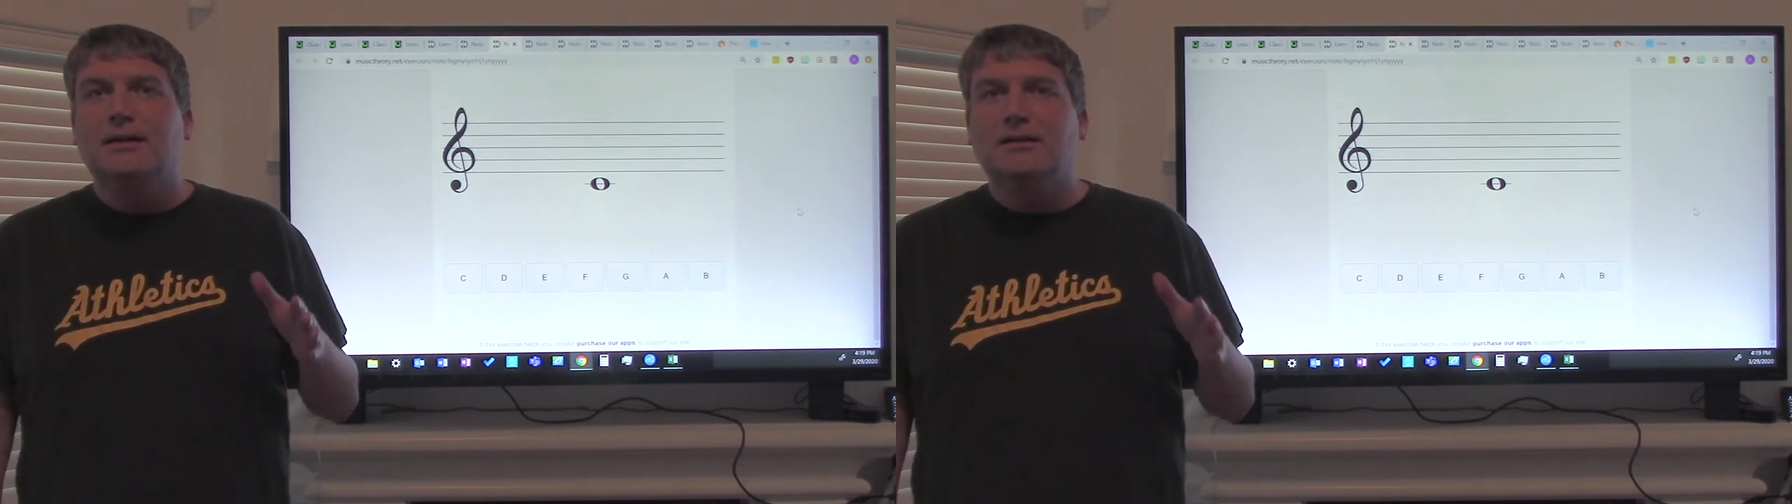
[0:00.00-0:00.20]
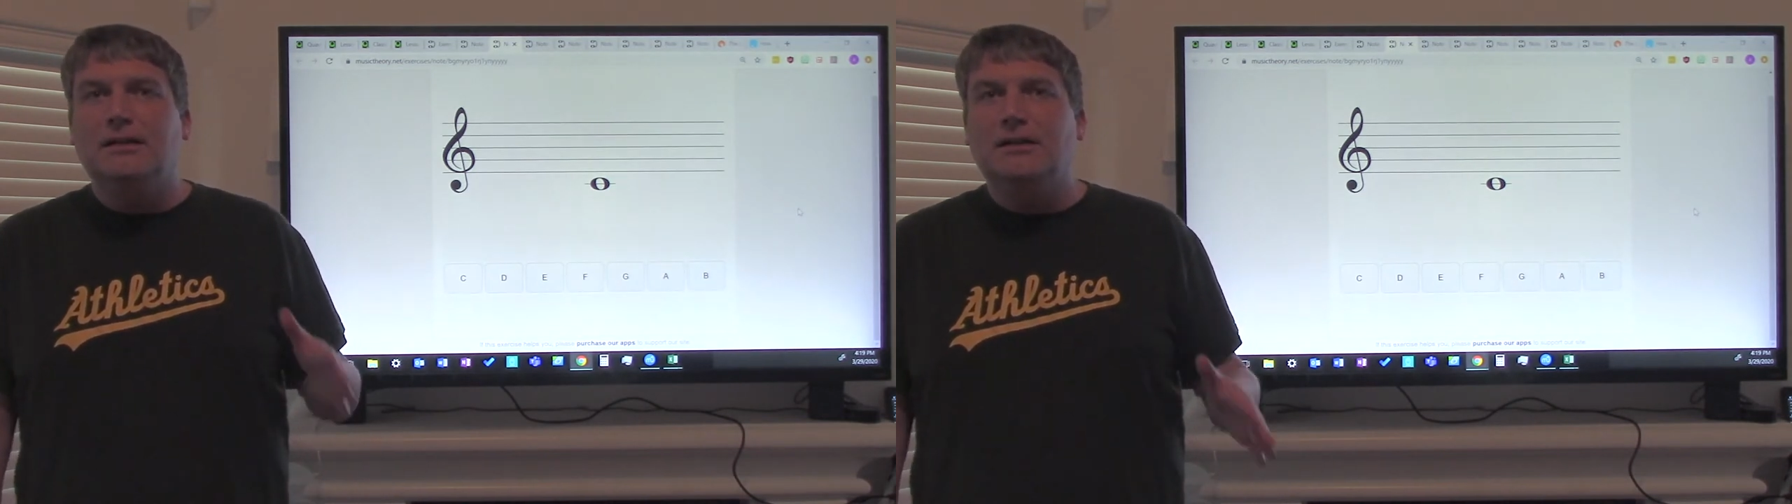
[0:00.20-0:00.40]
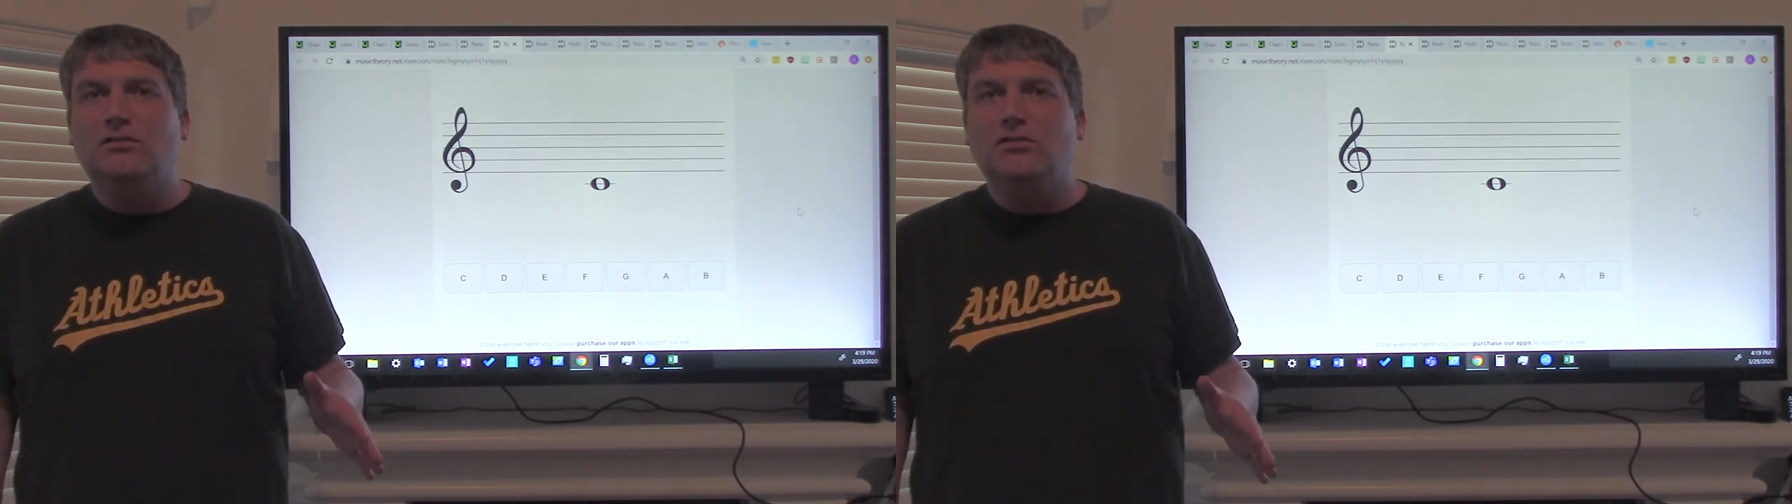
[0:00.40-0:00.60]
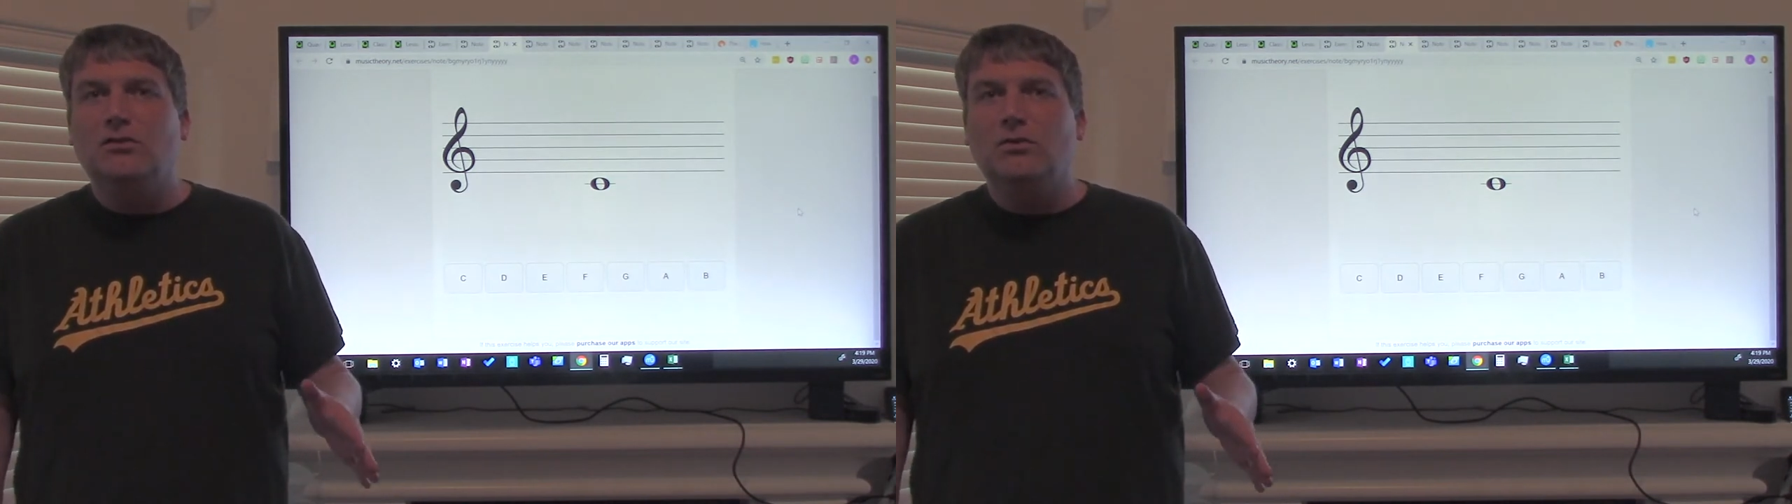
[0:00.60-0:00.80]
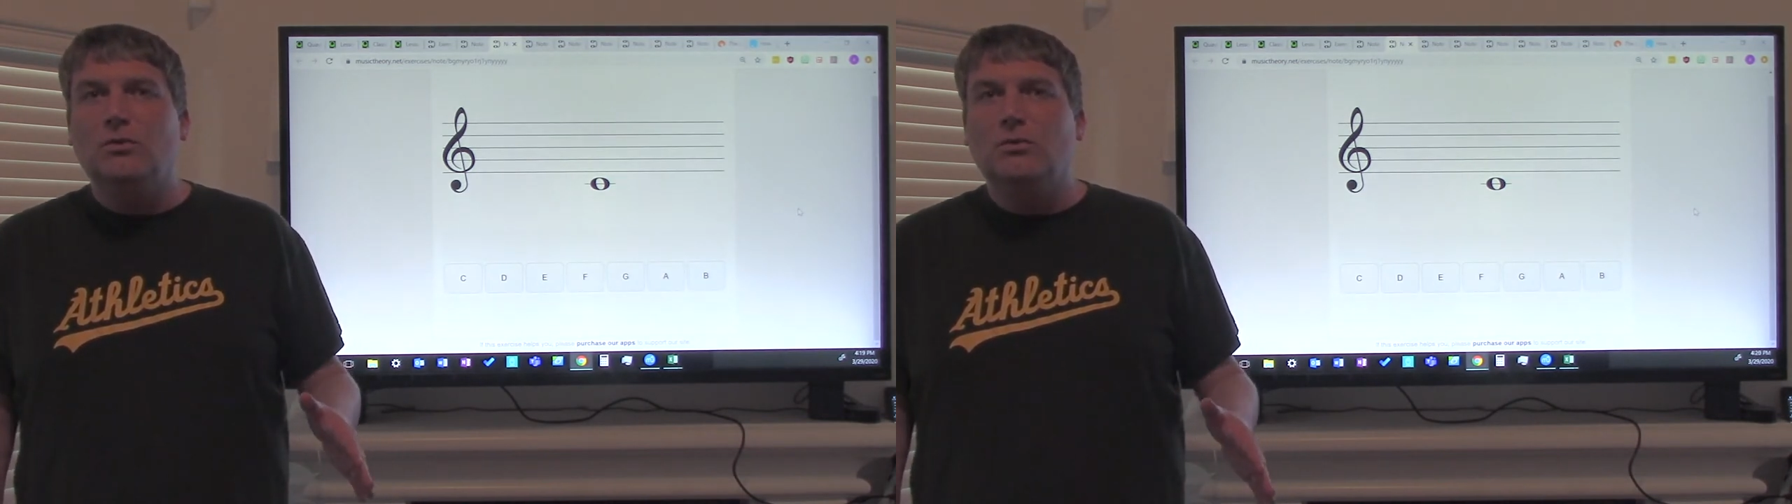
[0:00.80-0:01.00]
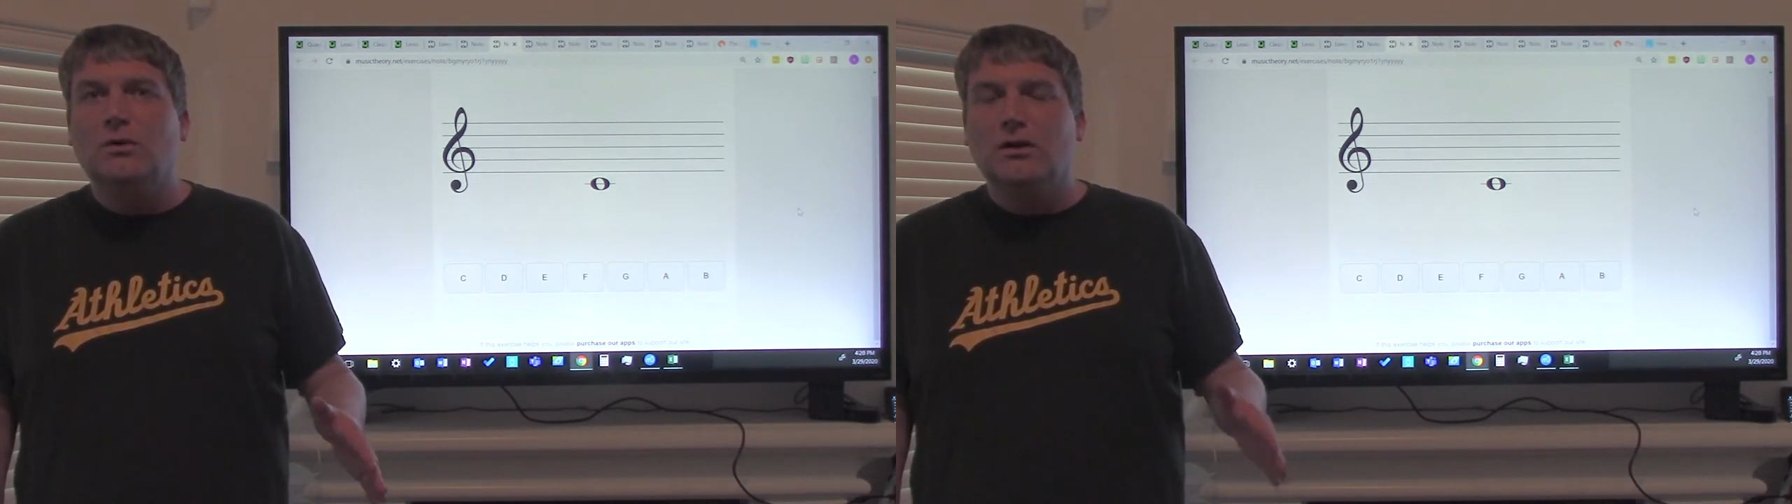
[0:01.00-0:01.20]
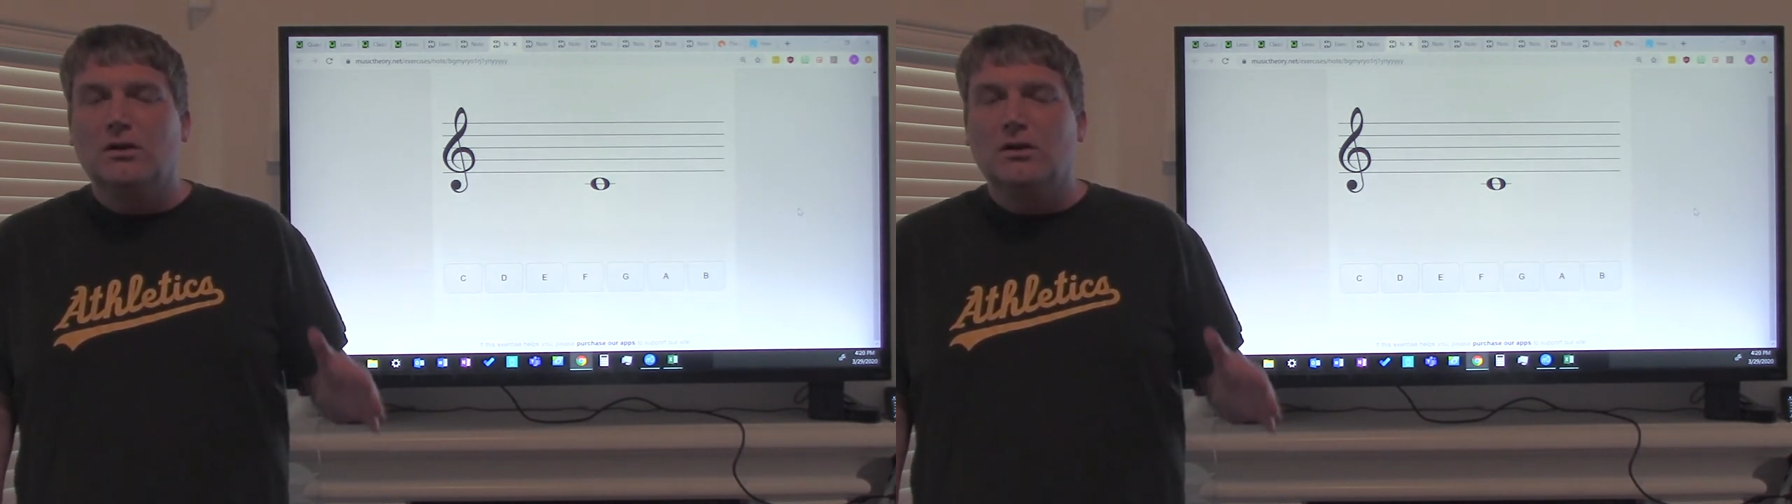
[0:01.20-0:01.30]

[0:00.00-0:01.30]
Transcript: need to